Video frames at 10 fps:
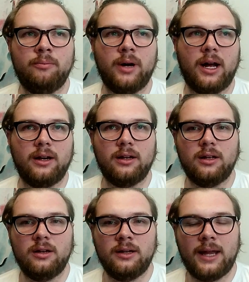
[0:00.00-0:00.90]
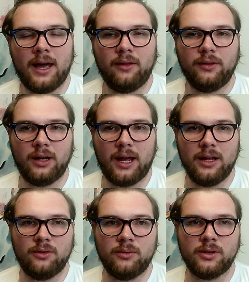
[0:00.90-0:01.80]
But now that
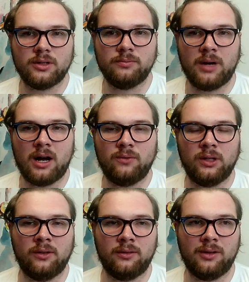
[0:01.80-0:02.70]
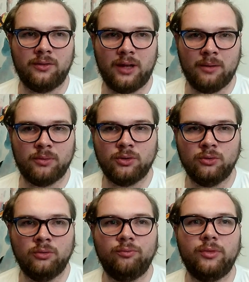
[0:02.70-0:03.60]
Aetherworks Marvel has lost
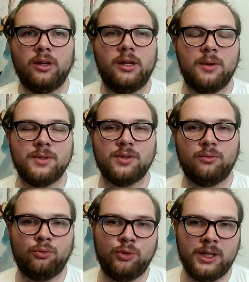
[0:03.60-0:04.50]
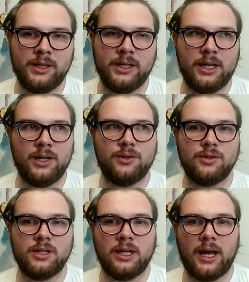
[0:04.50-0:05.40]
Emrakul, there was a really
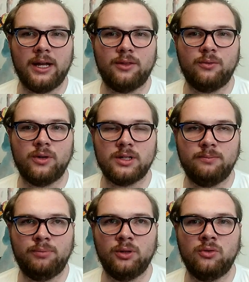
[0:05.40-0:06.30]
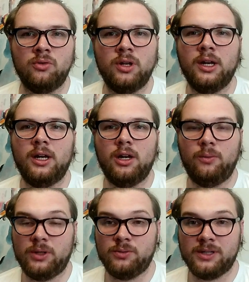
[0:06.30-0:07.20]
interesting Aetherworks build
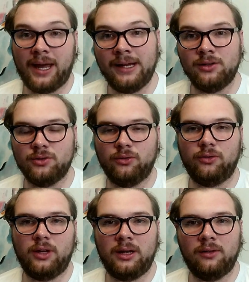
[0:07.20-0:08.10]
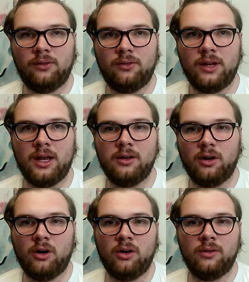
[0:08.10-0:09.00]
which was Angels instead
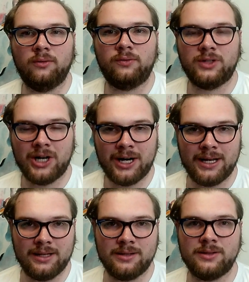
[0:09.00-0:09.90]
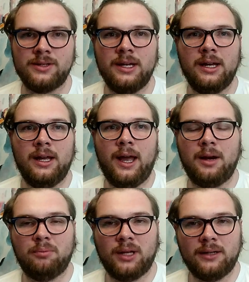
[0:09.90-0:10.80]
of Titans.
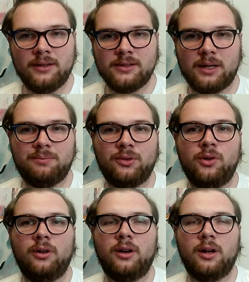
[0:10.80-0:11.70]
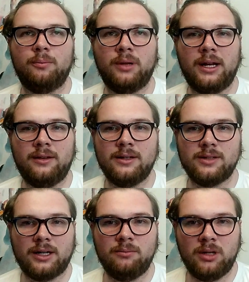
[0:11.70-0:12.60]
And it played things like Bruna, and it played
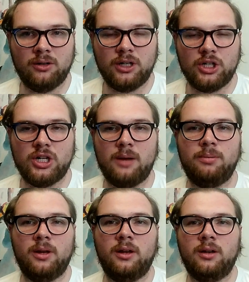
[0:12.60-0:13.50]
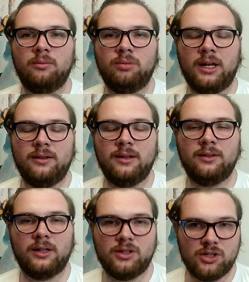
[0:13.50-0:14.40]
things like Emiria Shepherd, and it played
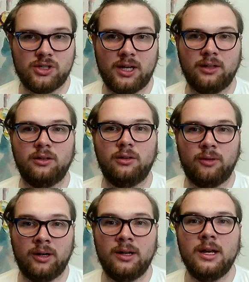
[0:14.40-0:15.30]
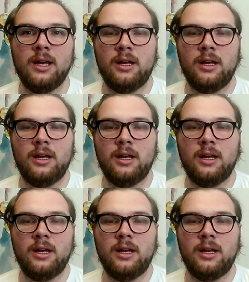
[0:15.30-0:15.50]
things like Gisela, and